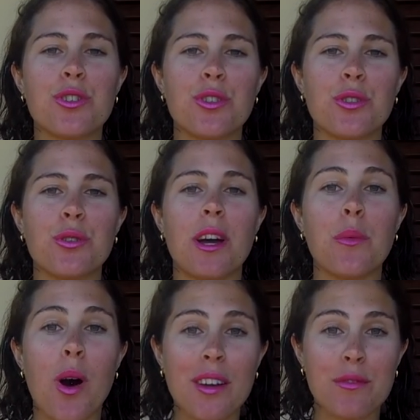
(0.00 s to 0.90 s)
to a
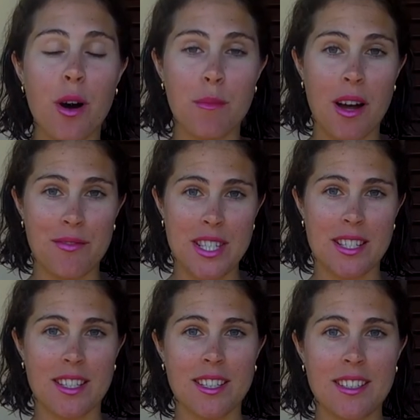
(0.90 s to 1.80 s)
wine farm I
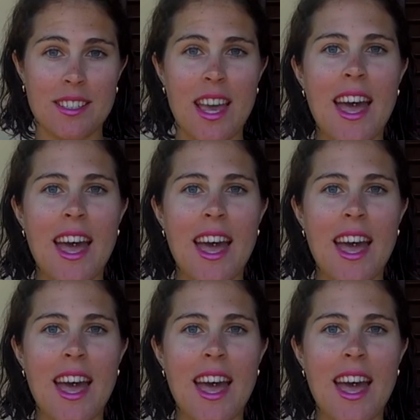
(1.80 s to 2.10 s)
visited